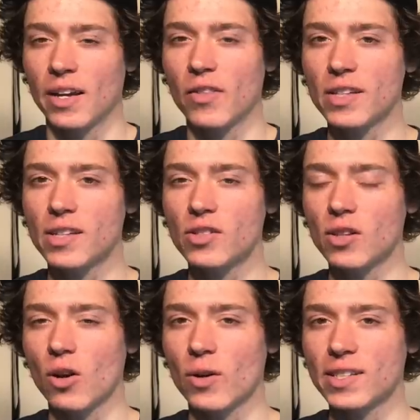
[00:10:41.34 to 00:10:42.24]
Now, this is the
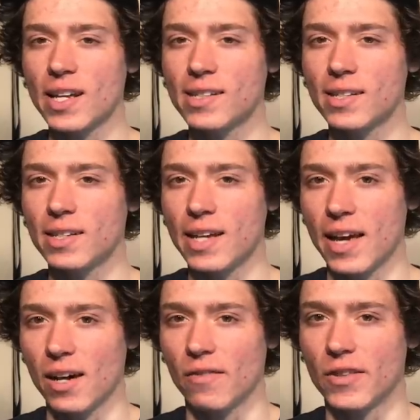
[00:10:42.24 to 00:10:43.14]
lower intensity
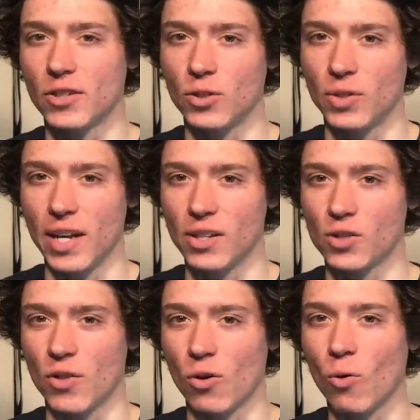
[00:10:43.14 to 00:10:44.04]
day of the 2 days,
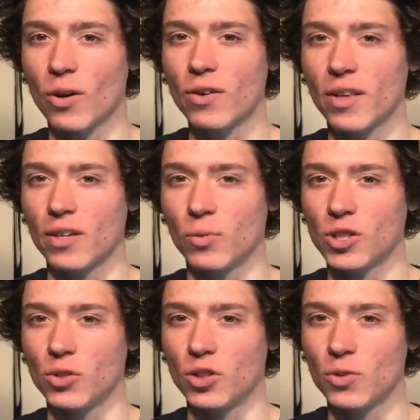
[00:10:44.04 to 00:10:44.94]
so the order in
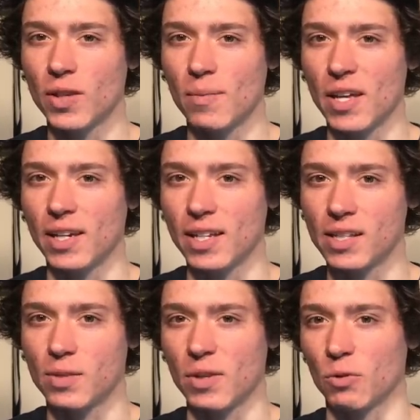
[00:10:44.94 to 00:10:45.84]
which you do them in
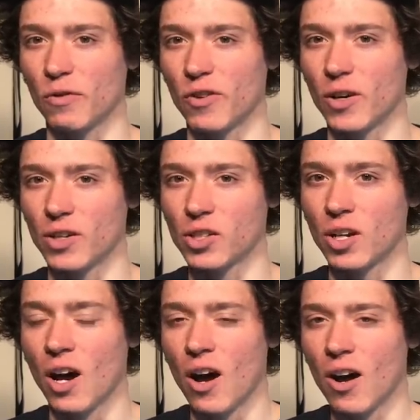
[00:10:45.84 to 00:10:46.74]
needs to be reversed,
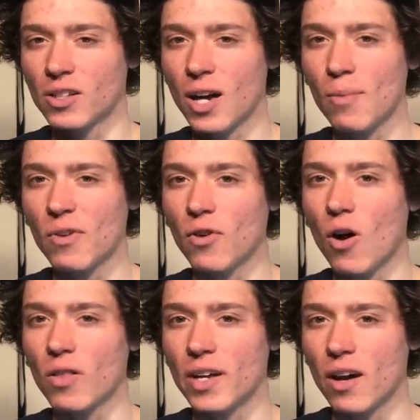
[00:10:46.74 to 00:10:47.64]
on top of
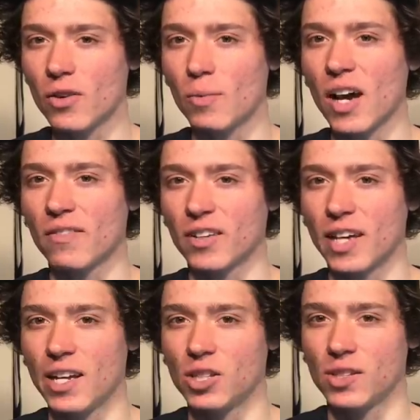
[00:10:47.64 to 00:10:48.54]
all the other
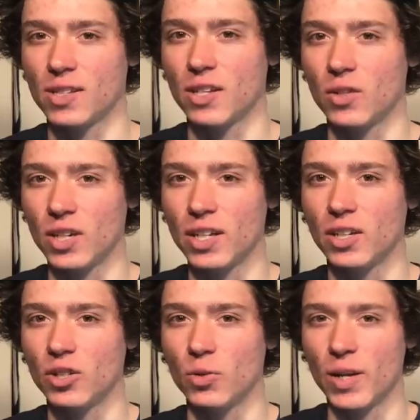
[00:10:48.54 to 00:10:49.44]
modifications that you need
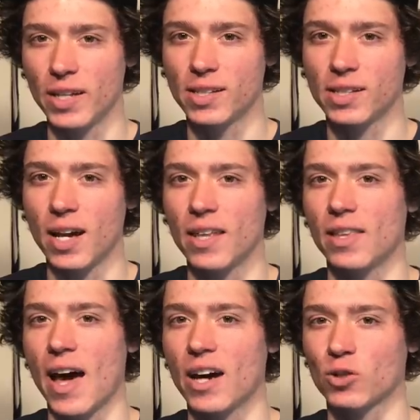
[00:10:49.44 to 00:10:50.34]
to do inside
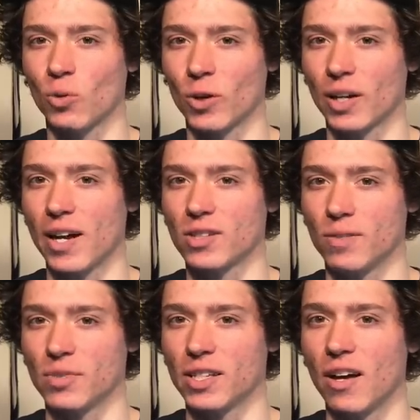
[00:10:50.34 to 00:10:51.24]
the actual workouts
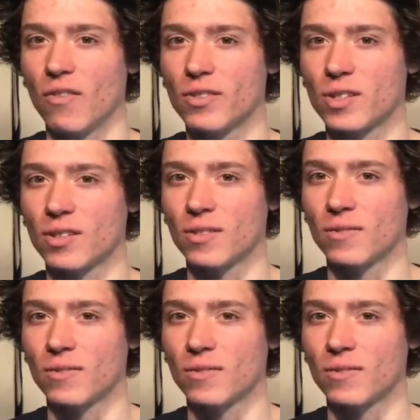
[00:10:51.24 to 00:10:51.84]
themselves.